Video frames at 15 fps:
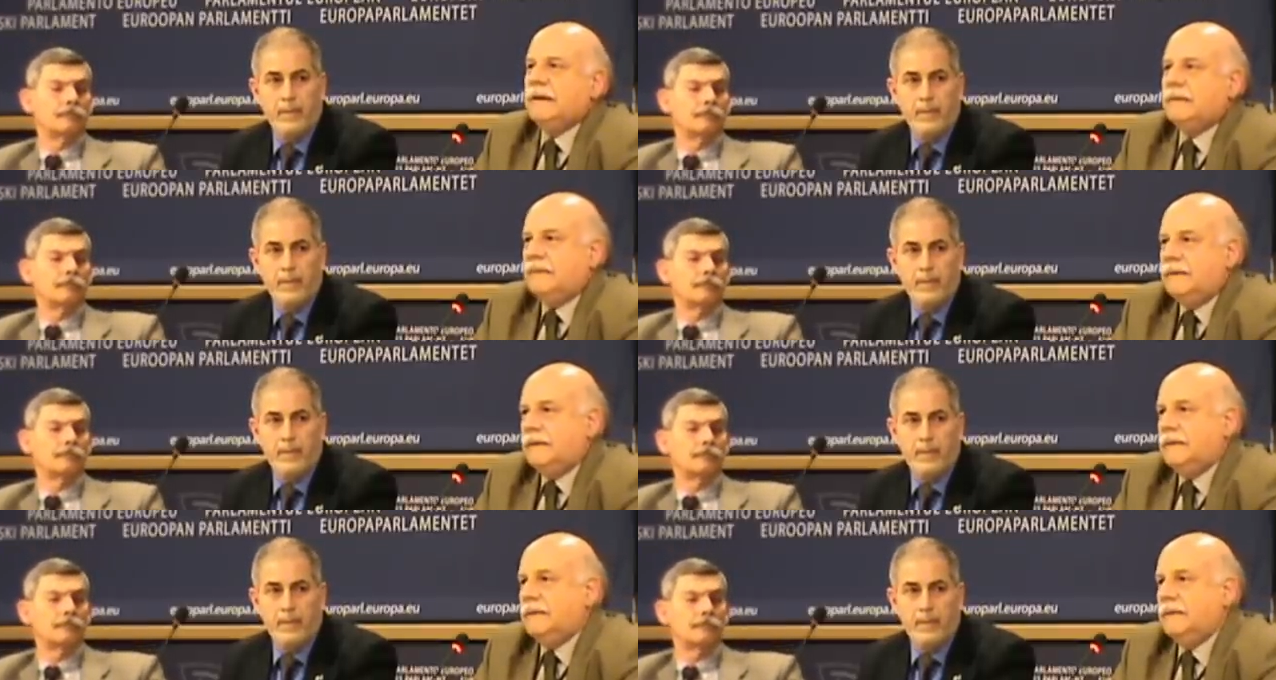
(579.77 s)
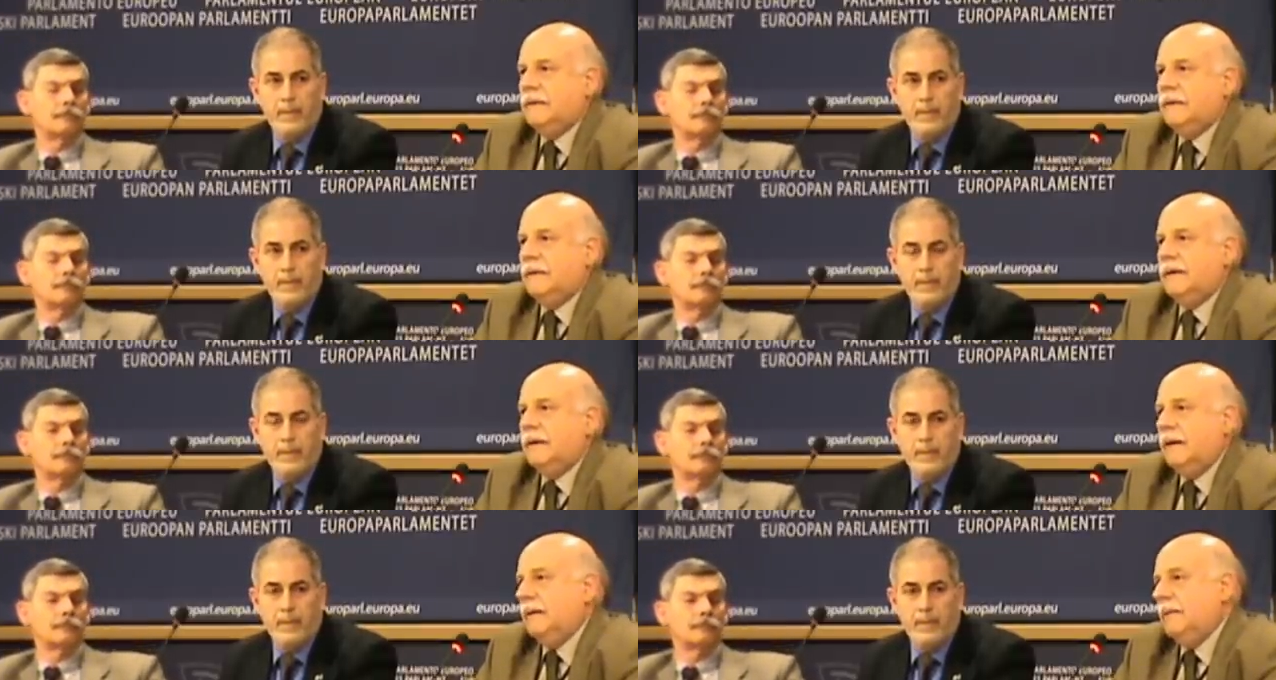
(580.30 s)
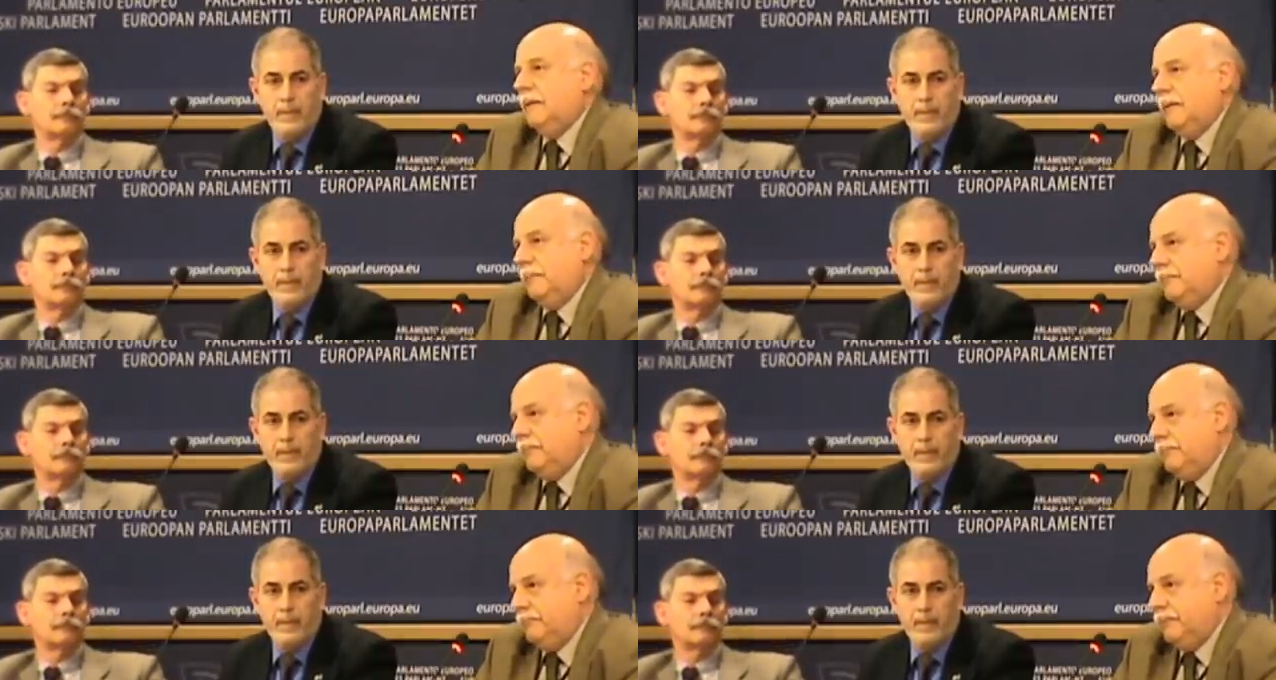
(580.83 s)
Speaker 1: did, and
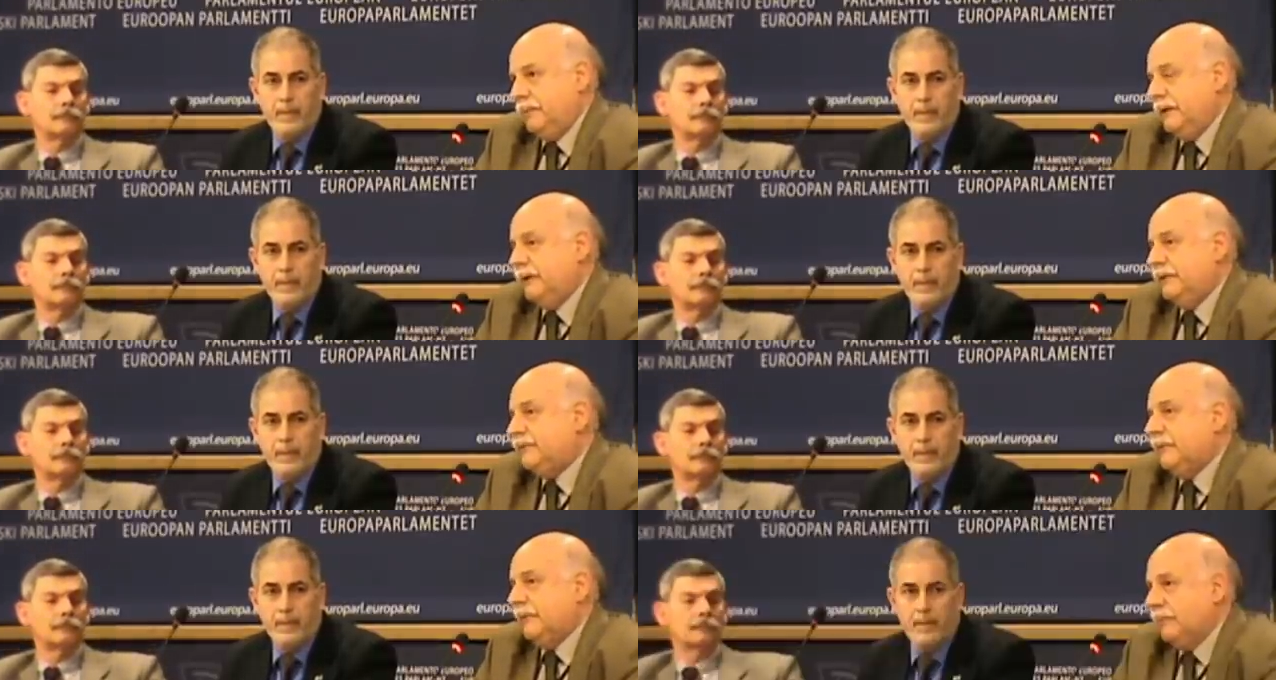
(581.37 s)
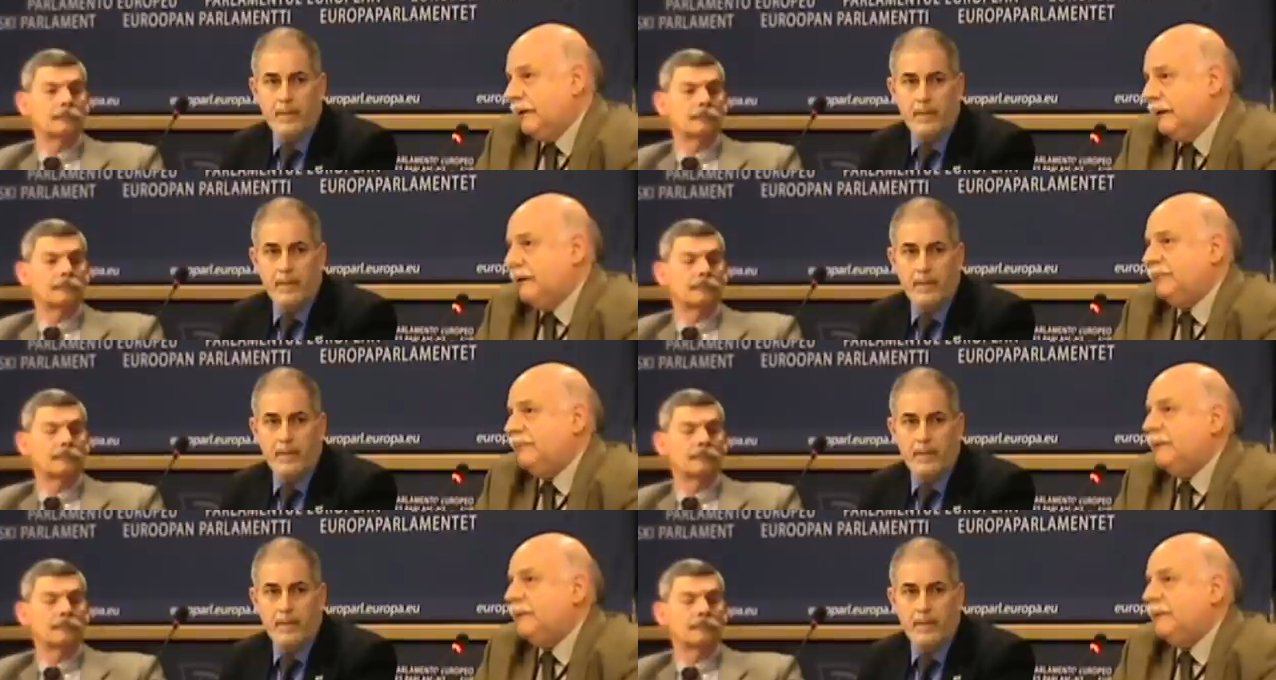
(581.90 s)
please believe